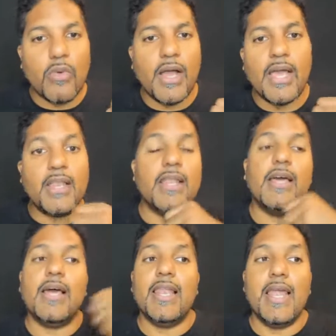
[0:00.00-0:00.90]

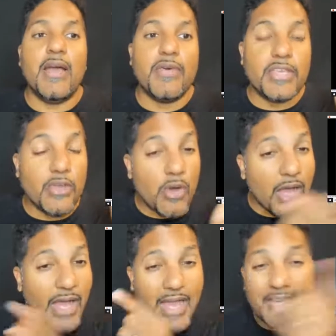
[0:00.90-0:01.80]
while allowing
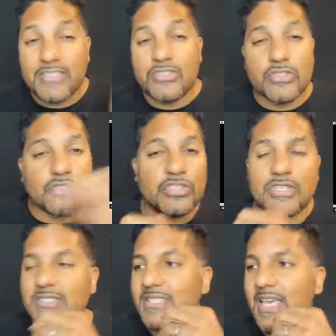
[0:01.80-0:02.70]
your eyes to
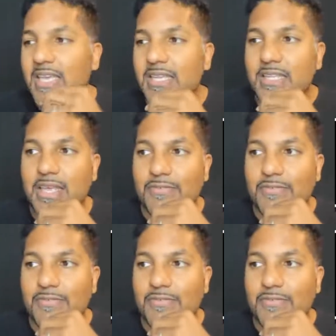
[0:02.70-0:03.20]
just take in the